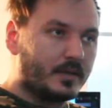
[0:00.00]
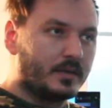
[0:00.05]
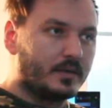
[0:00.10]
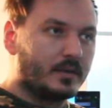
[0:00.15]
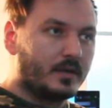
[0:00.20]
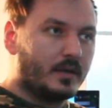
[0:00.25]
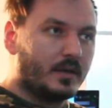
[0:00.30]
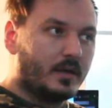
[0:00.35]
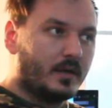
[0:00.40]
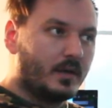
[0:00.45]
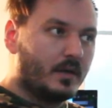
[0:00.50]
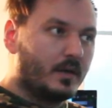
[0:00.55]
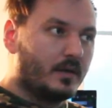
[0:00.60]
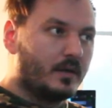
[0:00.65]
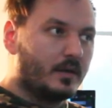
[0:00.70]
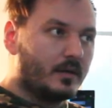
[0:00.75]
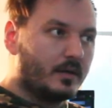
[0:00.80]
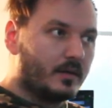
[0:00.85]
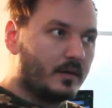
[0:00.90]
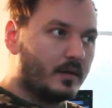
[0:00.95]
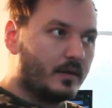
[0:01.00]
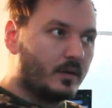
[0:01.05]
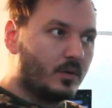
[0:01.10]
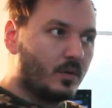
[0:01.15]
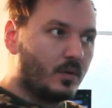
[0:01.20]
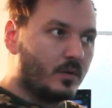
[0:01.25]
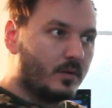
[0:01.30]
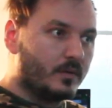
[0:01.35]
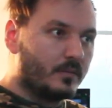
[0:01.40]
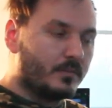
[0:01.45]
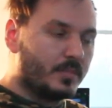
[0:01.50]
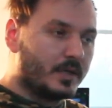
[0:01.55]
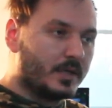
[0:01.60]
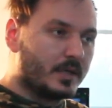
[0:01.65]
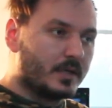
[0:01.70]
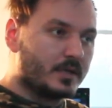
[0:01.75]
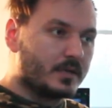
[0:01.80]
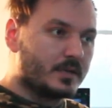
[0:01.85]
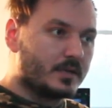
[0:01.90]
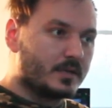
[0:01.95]
it
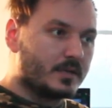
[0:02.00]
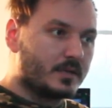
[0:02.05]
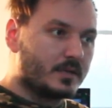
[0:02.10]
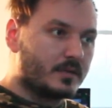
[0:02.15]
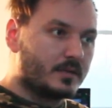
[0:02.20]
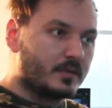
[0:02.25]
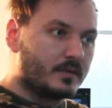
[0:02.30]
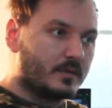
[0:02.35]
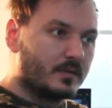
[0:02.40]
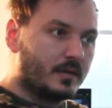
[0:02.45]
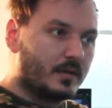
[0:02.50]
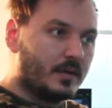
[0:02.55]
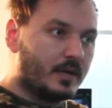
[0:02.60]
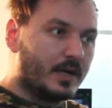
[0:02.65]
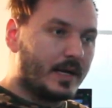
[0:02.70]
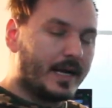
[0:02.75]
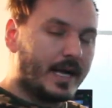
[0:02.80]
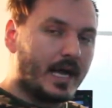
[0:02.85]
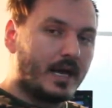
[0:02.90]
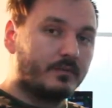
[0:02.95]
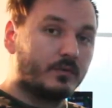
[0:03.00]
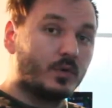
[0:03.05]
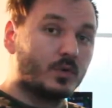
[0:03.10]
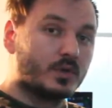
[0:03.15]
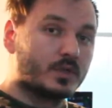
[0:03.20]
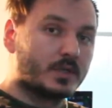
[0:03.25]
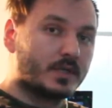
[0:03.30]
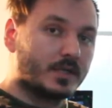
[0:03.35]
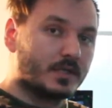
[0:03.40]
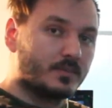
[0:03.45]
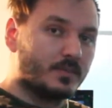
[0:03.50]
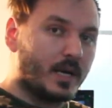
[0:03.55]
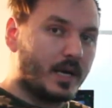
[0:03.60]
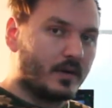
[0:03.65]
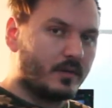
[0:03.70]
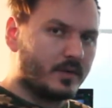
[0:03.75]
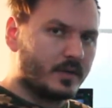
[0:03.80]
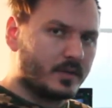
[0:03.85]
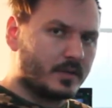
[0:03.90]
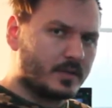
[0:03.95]
because I have those 6
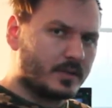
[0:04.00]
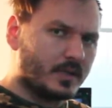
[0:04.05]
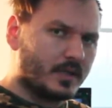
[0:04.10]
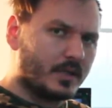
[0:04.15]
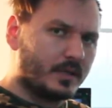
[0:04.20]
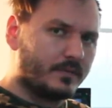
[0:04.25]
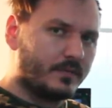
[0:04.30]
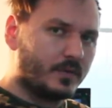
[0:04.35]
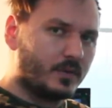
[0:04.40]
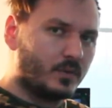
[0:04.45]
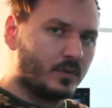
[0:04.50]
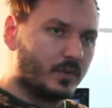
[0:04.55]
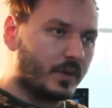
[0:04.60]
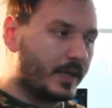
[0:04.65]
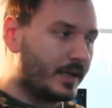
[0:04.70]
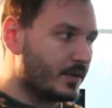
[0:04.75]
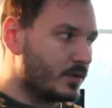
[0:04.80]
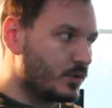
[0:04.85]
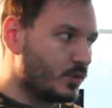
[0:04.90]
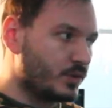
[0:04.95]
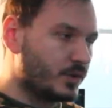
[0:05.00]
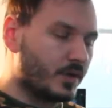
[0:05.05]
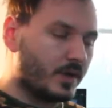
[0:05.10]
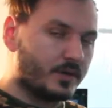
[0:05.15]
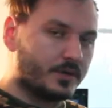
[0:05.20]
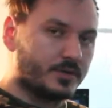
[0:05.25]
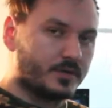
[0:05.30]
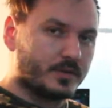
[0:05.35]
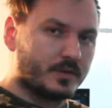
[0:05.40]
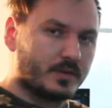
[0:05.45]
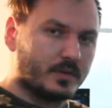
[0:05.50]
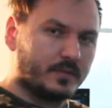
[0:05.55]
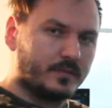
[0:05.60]
batteries and and 2 chargers.